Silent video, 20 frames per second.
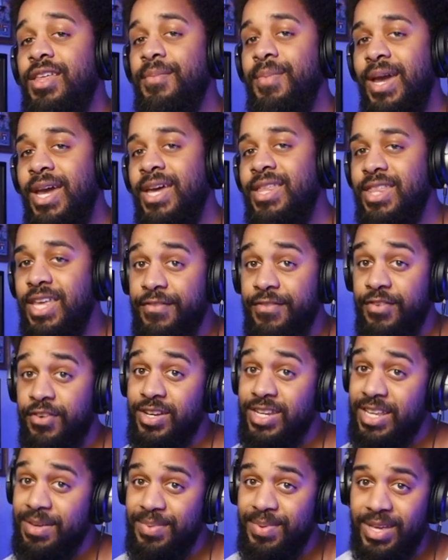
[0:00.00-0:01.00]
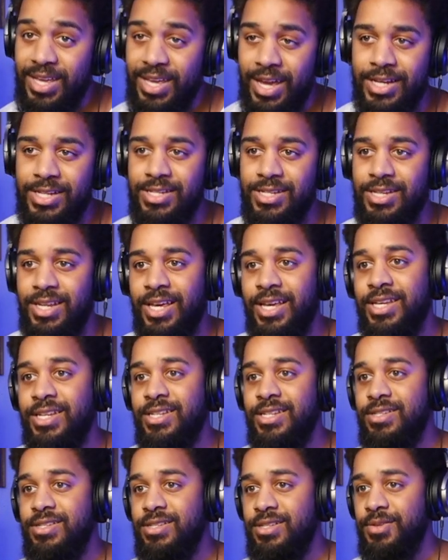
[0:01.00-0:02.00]
the main thing for dps
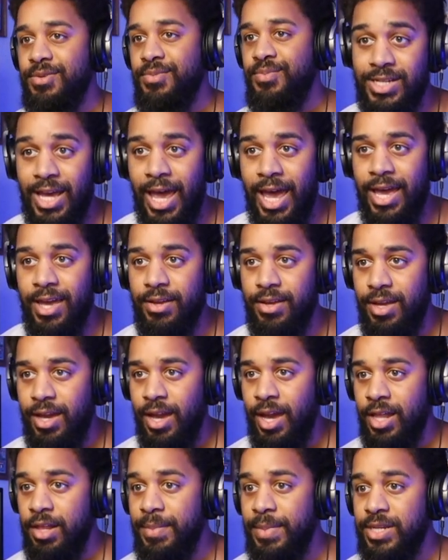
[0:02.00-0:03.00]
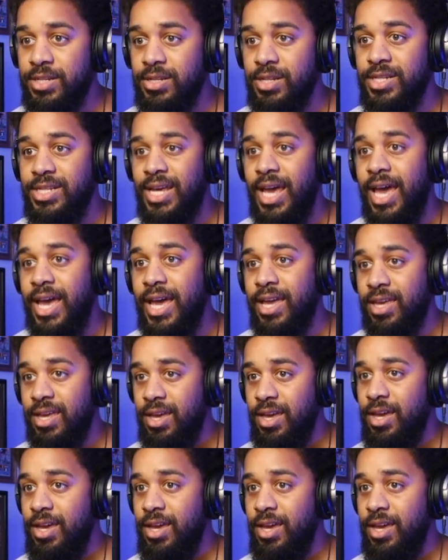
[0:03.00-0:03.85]
is attack elemental attack